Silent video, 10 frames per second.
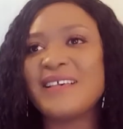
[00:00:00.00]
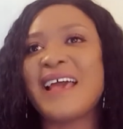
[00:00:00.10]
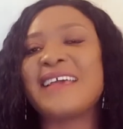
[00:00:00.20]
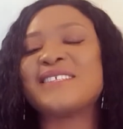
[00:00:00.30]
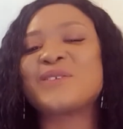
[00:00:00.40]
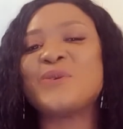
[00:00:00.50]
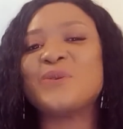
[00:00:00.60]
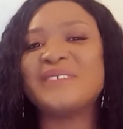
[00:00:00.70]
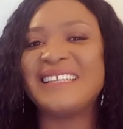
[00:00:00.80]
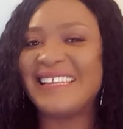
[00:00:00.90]
I
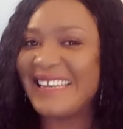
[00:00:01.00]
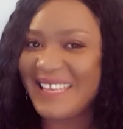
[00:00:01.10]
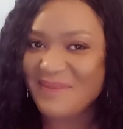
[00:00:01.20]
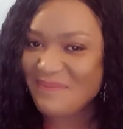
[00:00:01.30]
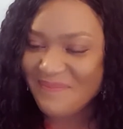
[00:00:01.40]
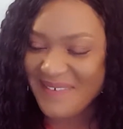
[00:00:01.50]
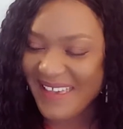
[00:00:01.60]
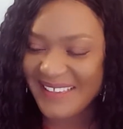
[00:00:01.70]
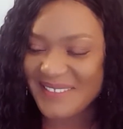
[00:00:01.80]
schooled in Limbe.